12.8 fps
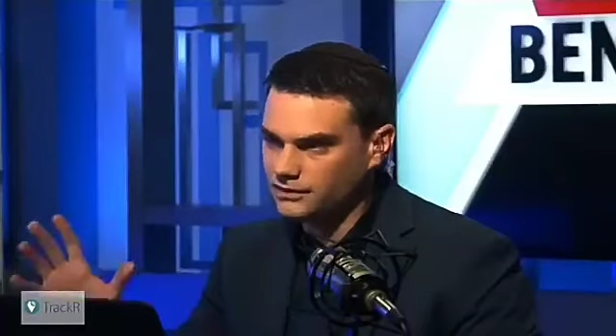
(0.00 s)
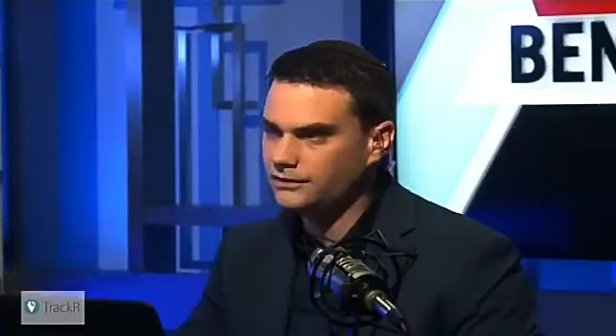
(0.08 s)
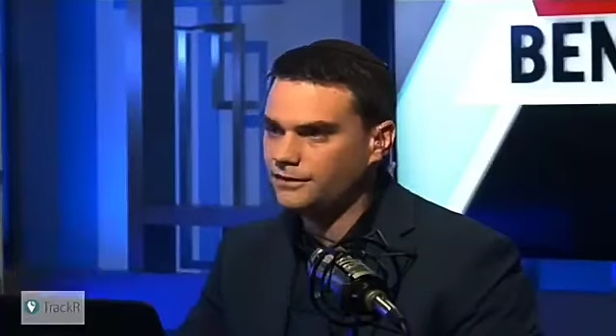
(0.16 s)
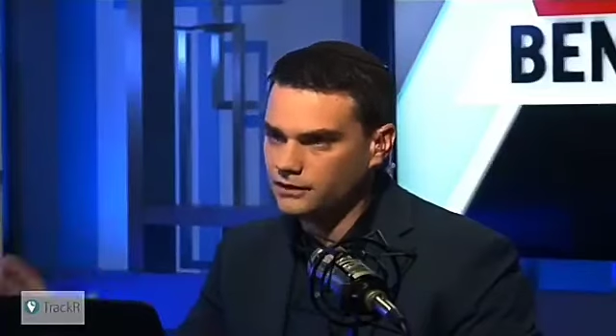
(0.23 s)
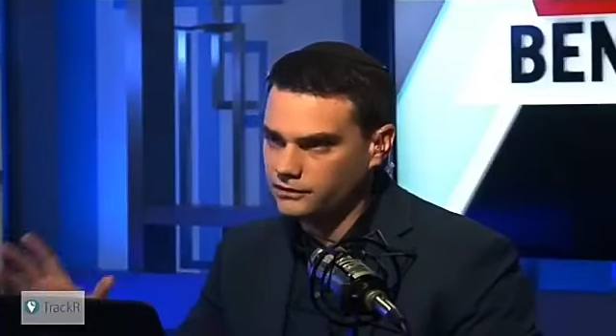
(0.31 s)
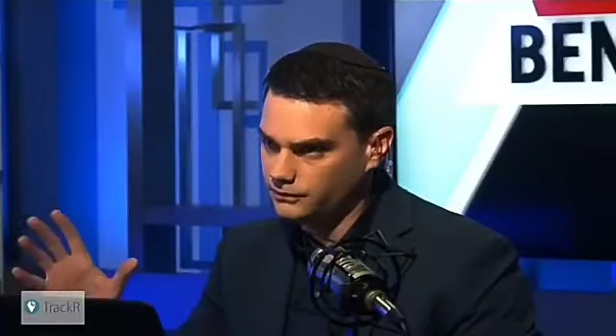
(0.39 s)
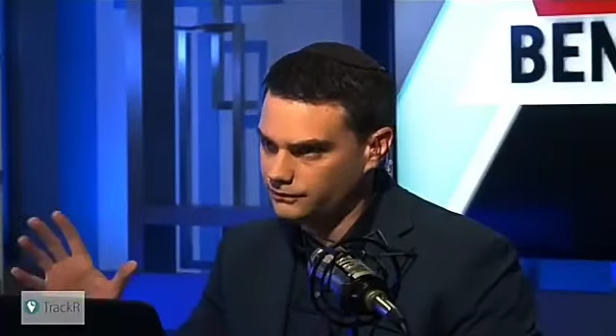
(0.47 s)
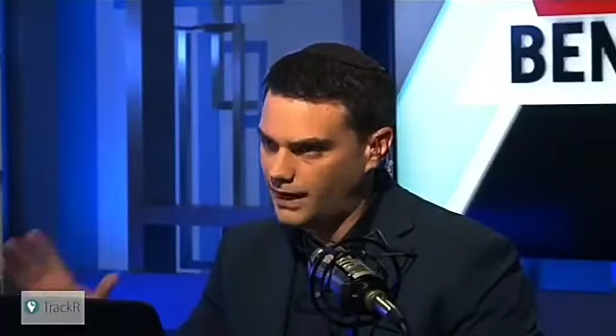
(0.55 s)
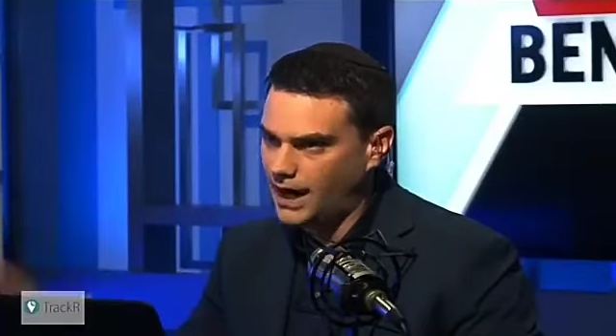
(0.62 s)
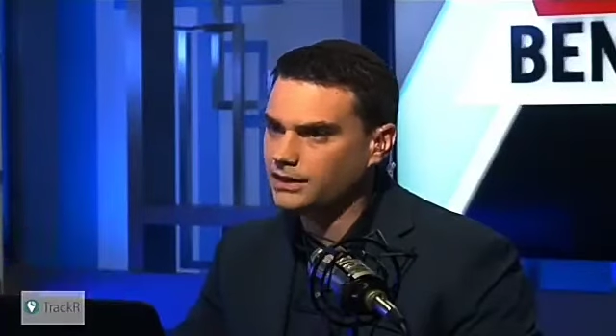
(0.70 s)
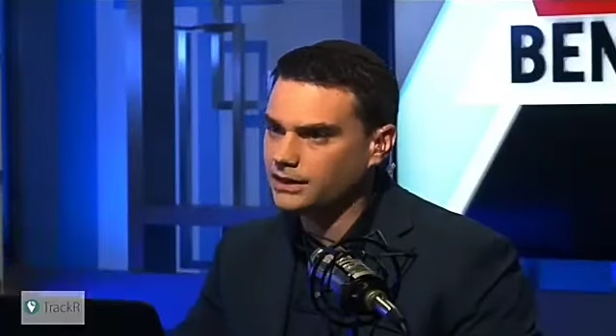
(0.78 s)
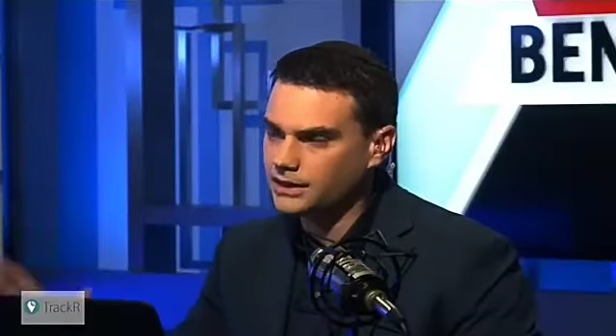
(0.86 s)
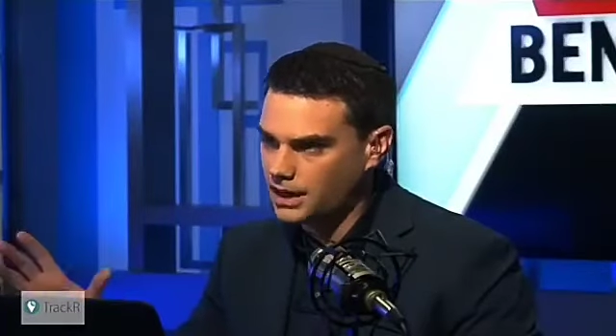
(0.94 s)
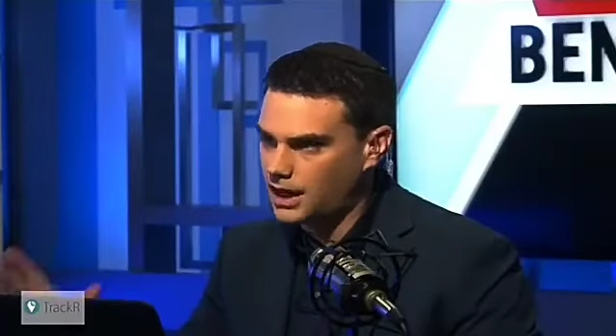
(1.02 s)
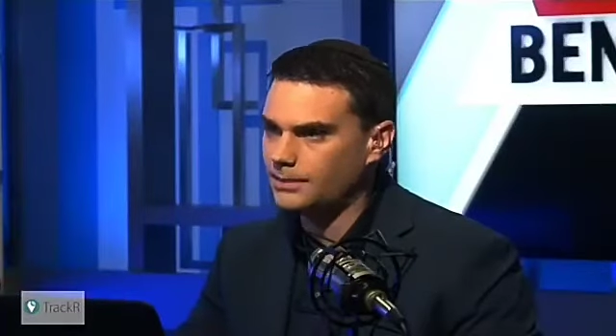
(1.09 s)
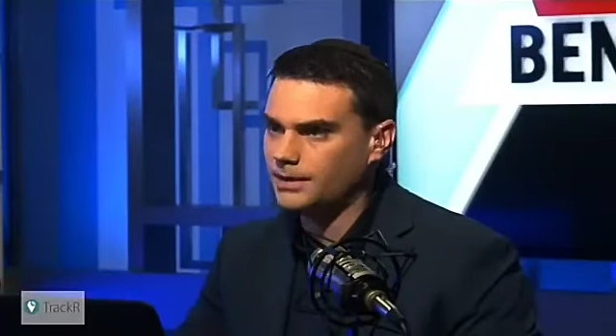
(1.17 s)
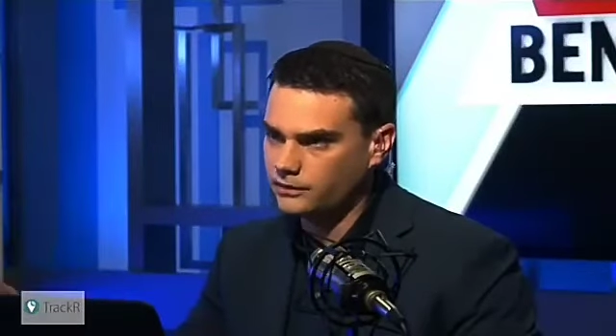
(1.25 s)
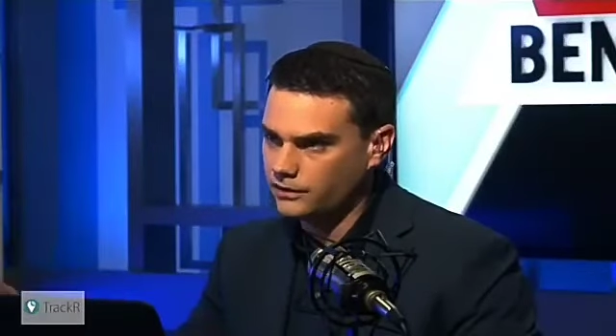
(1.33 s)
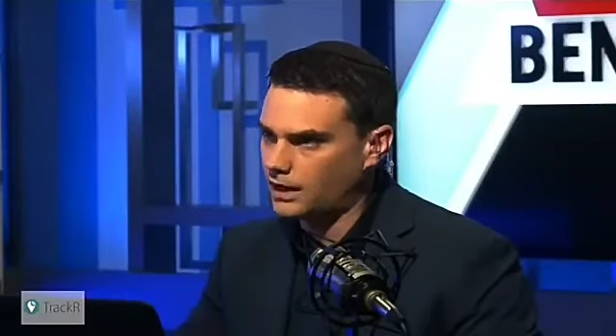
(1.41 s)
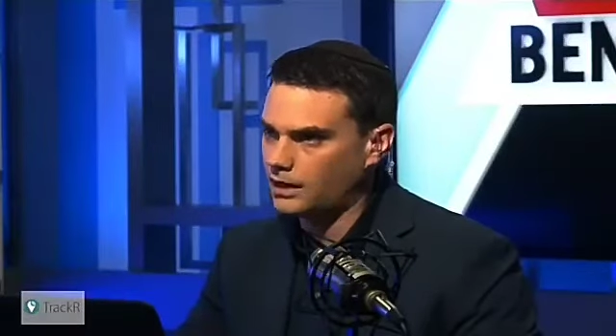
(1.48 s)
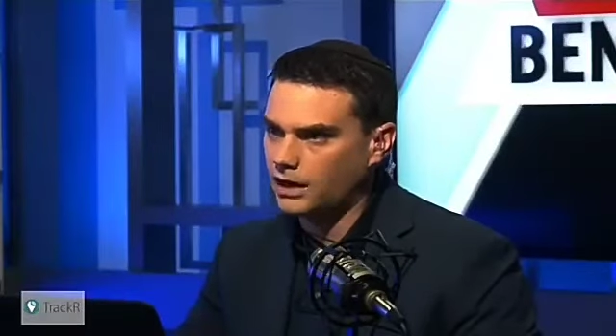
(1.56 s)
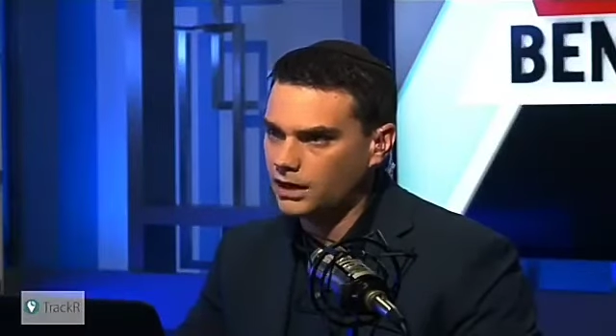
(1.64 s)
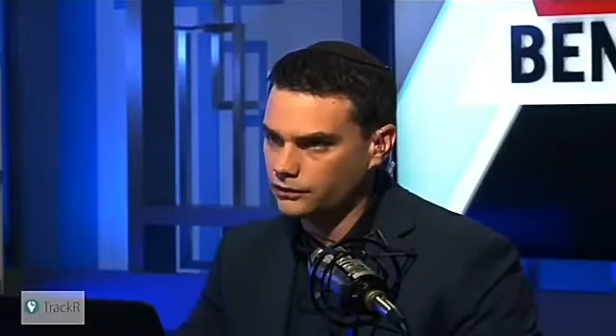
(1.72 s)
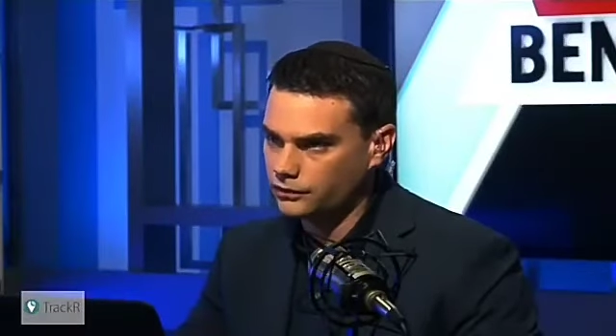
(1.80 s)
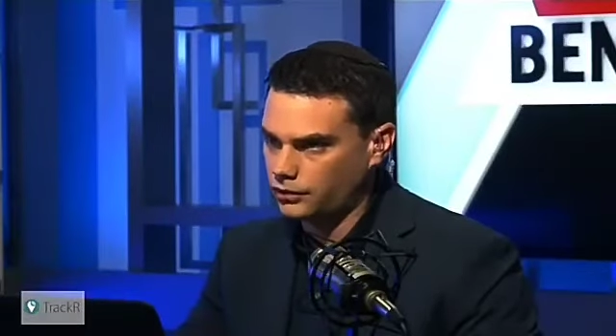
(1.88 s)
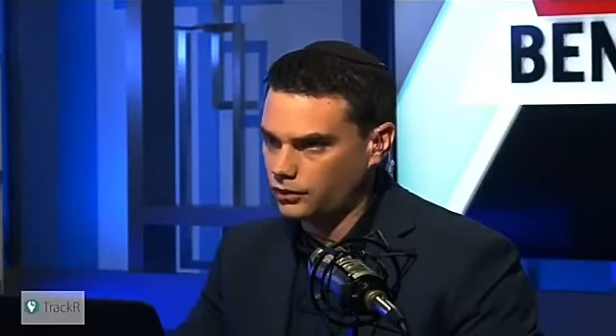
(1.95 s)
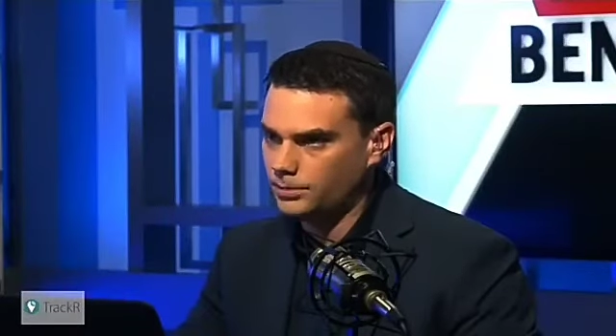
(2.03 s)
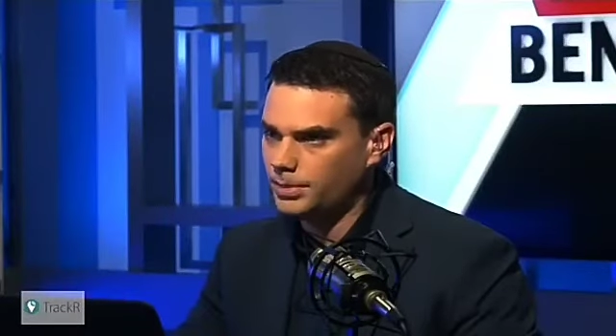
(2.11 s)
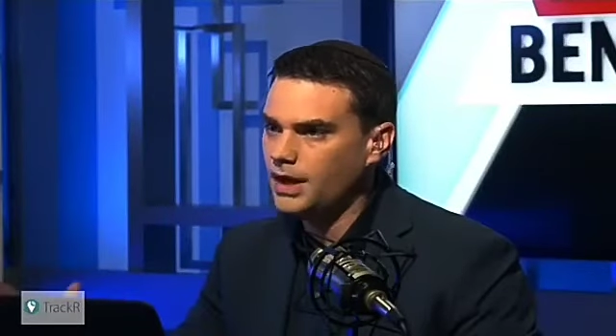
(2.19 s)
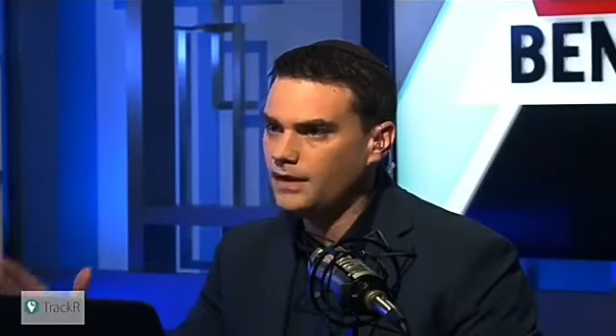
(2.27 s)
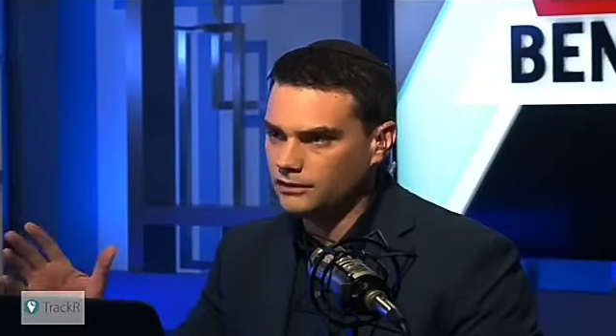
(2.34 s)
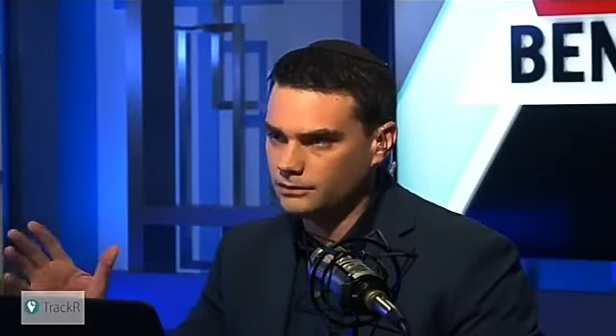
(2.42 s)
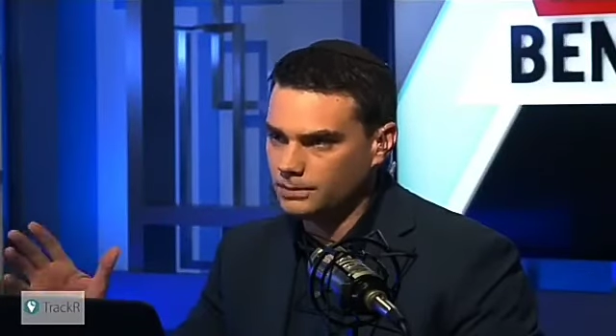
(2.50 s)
Antifa is a violent communist anarchist group